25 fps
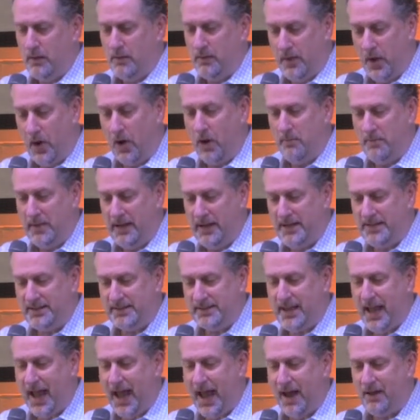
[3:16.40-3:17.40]
There are many
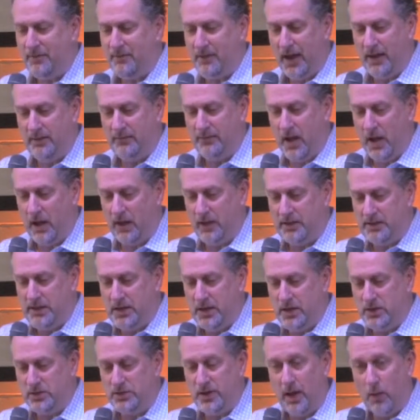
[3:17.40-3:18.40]
staff and
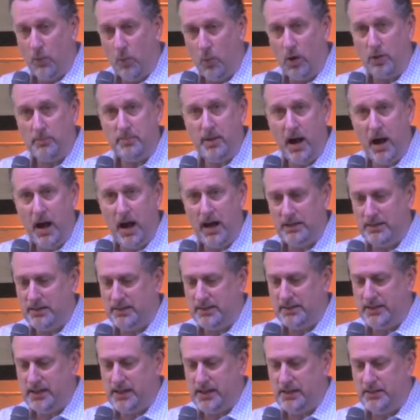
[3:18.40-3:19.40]
volunteers that work behind the
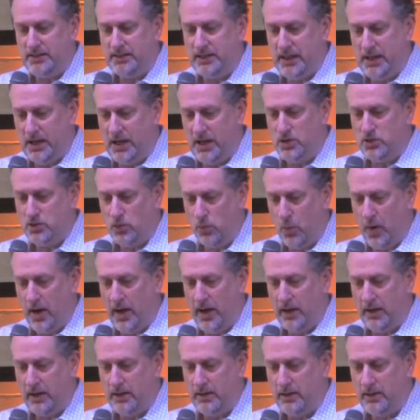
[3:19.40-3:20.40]
scenes each
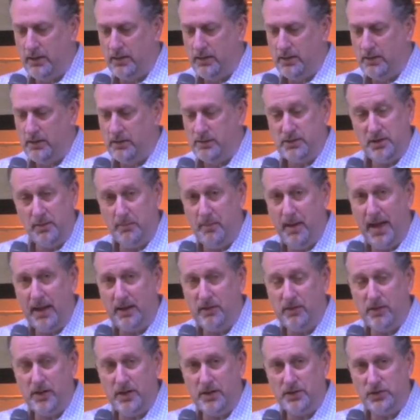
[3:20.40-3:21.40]
week to
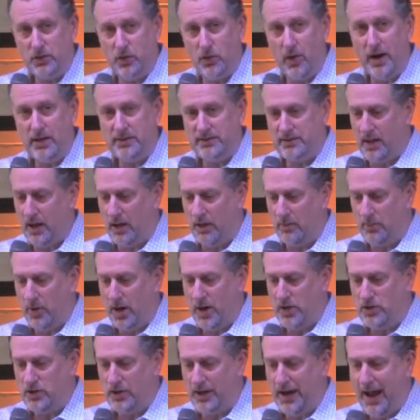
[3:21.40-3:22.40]
make this great
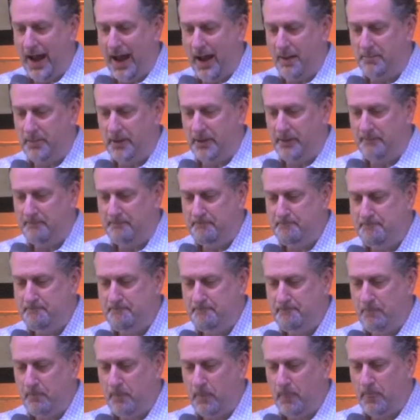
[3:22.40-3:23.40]
celebration happen.
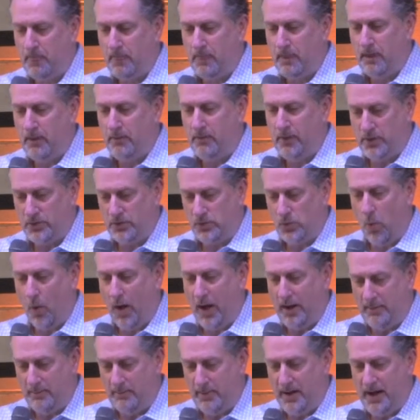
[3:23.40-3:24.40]
There's
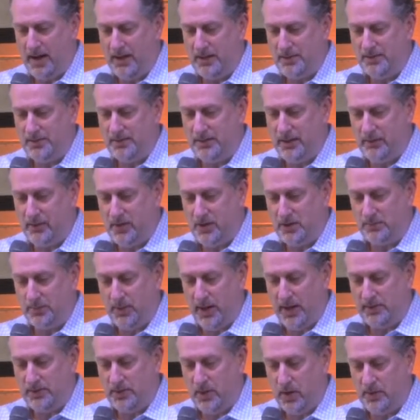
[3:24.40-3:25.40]
quite a buzz in this
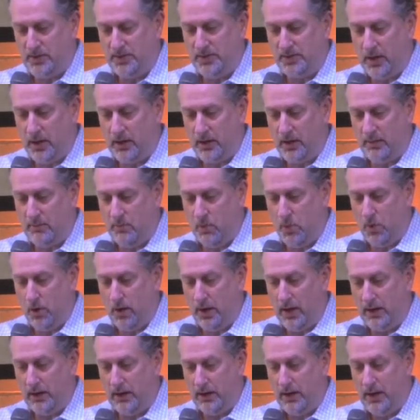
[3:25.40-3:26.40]
place on Sunday
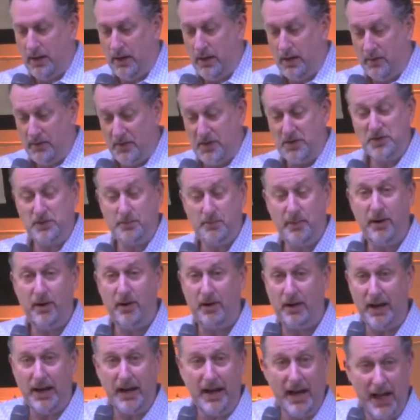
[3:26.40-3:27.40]
morning. The
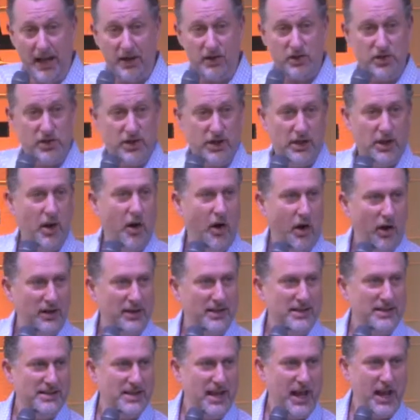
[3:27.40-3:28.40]
spirit and energy are
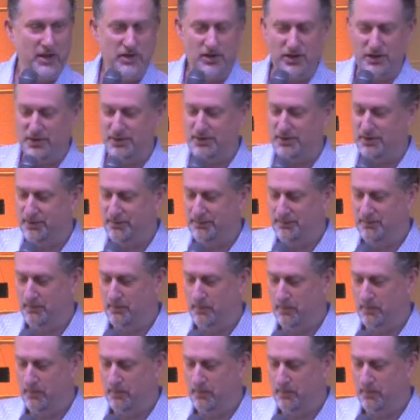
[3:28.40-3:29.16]
contagious.